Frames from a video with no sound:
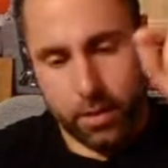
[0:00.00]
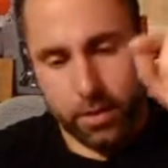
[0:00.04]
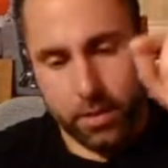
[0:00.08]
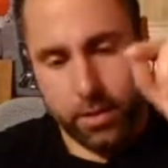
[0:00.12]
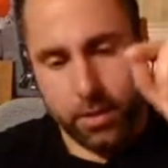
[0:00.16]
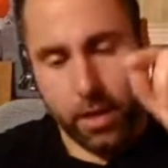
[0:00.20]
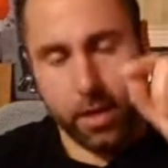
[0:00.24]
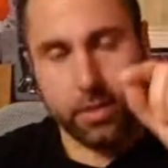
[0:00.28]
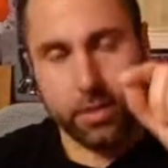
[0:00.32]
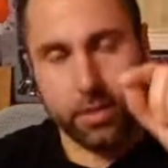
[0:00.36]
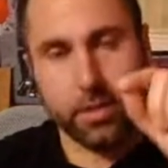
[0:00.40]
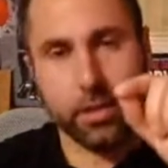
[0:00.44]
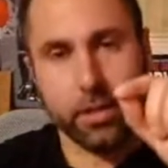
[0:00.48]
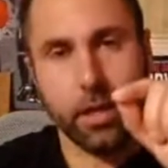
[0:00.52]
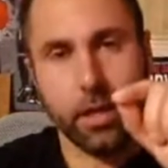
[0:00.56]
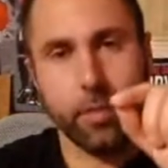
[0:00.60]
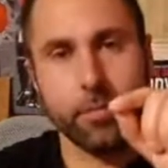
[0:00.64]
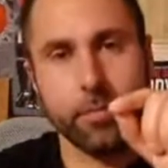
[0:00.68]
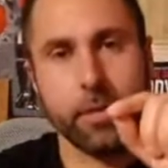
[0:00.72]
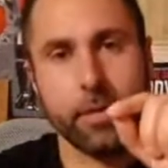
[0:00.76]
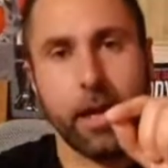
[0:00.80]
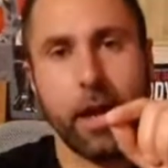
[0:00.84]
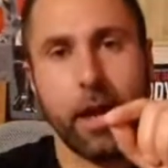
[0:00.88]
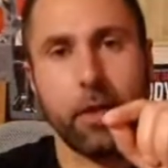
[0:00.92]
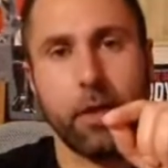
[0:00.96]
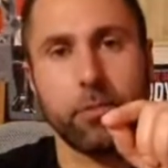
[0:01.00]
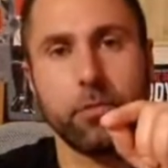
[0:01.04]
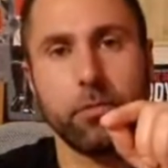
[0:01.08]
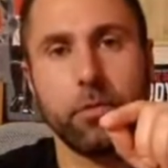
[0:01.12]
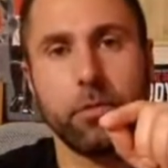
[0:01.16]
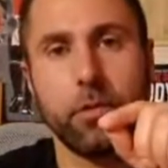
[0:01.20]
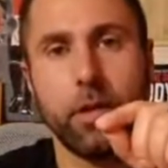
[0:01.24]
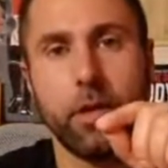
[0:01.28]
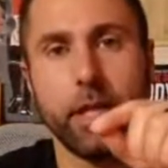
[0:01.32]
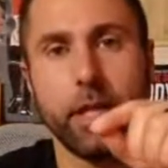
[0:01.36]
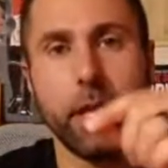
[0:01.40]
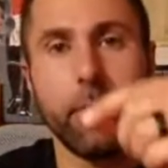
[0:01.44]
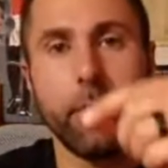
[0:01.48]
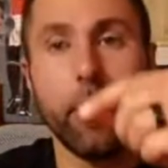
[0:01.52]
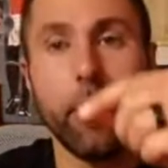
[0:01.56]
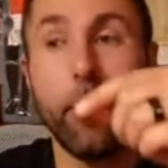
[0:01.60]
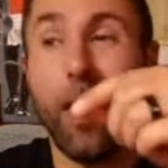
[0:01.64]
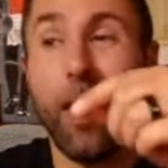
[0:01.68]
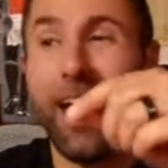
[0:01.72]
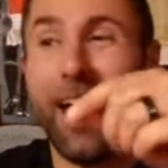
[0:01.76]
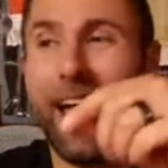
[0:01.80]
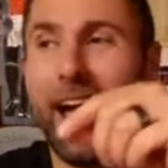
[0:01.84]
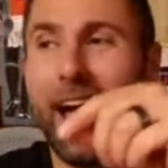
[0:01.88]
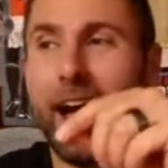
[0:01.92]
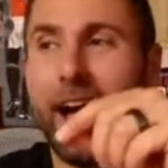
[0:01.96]
It starts to come down. And then we
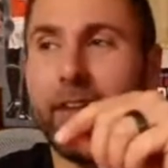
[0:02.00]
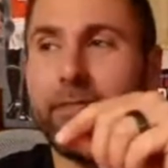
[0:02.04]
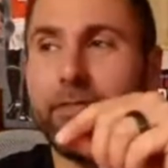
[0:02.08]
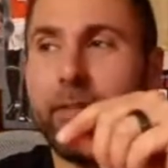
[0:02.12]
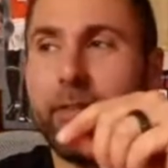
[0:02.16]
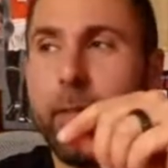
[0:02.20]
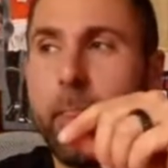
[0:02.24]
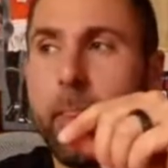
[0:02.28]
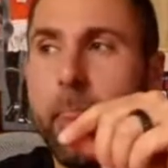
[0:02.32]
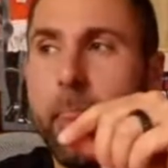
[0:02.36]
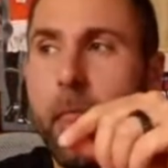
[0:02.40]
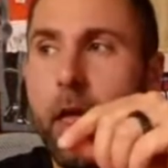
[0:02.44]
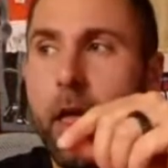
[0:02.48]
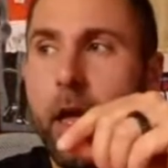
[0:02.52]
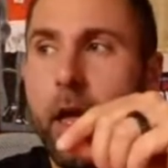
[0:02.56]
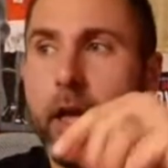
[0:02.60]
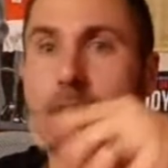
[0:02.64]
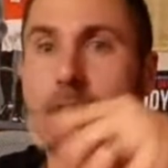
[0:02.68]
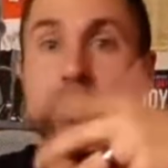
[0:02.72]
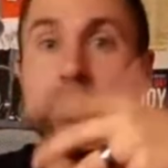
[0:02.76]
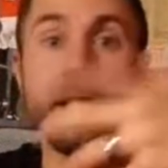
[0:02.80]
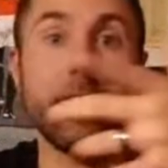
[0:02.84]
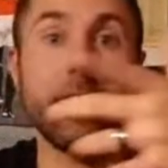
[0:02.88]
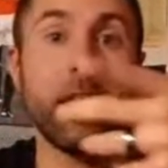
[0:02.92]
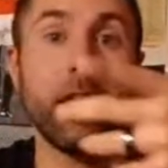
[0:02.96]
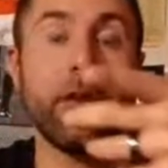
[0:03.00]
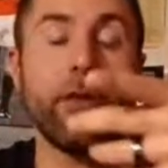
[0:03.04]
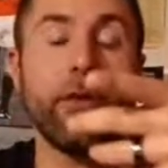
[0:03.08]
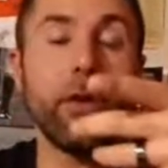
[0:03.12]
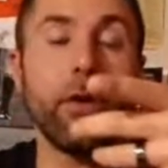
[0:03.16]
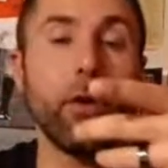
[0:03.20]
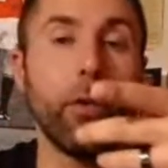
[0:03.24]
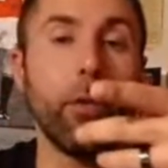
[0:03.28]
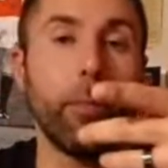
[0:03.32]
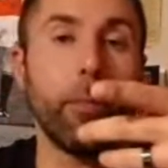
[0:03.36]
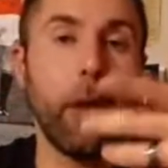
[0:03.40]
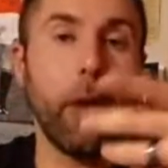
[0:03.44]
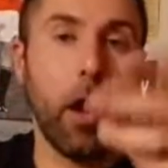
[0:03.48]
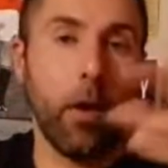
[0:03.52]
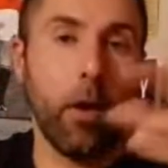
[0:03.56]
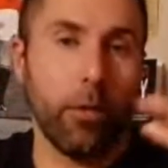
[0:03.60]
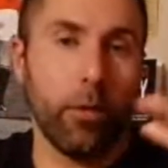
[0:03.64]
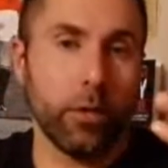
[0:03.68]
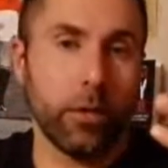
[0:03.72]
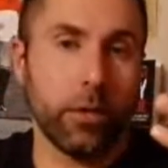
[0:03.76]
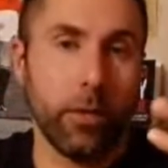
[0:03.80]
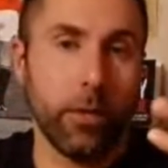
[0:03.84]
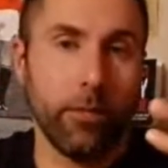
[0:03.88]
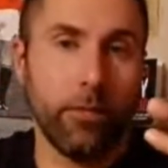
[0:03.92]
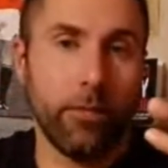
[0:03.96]
might have a cereal bar
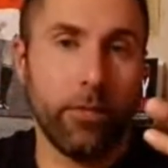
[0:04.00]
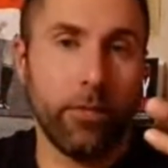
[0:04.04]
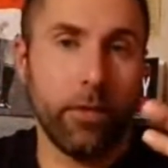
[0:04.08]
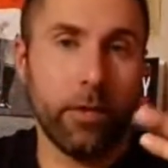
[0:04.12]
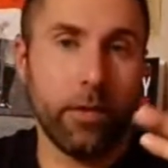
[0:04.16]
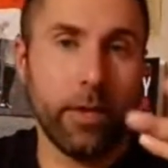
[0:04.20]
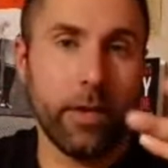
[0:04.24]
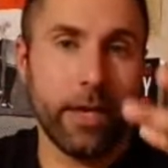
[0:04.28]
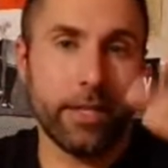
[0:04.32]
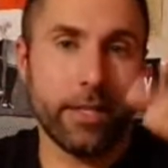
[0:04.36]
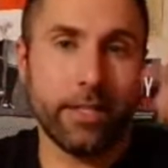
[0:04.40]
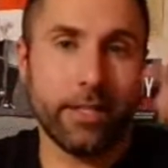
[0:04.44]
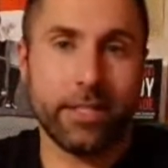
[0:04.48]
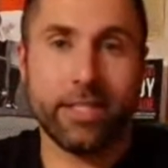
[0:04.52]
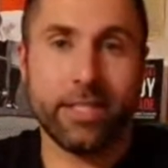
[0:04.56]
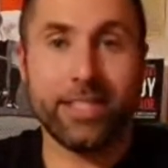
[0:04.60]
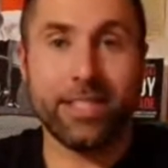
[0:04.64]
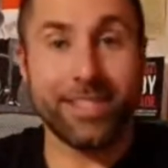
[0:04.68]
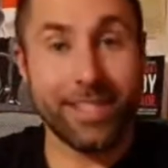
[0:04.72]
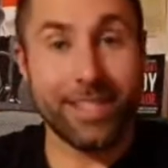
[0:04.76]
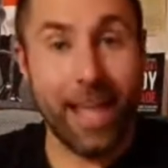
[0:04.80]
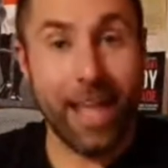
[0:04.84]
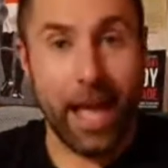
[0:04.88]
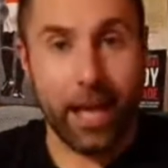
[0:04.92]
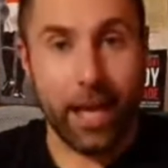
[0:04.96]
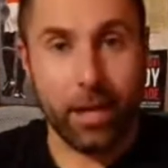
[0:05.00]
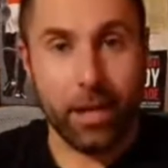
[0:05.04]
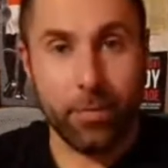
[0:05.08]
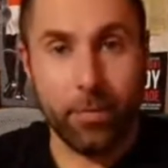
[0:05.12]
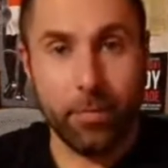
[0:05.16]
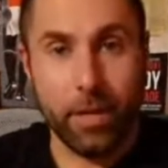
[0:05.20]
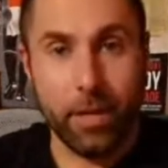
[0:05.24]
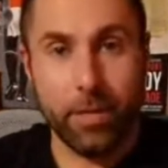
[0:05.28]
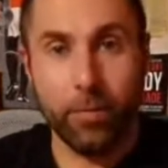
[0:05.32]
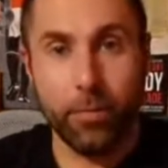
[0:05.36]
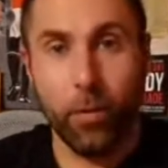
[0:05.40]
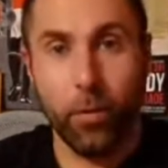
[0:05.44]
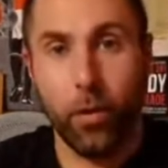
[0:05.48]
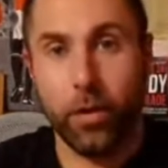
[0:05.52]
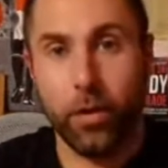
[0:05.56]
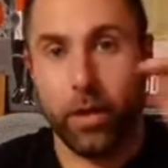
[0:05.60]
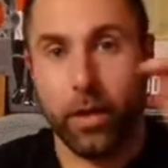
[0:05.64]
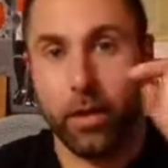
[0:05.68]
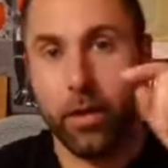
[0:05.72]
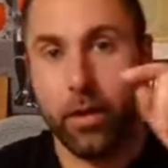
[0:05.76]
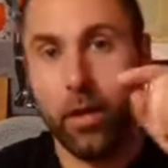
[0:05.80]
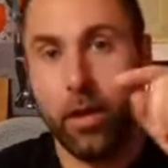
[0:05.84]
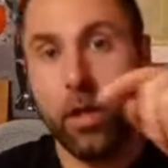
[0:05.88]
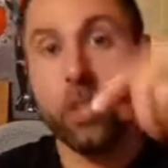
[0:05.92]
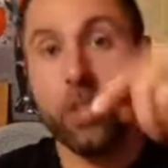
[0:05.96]
or something as a snack
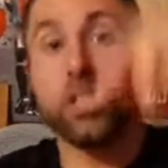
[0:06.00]
mid-morning,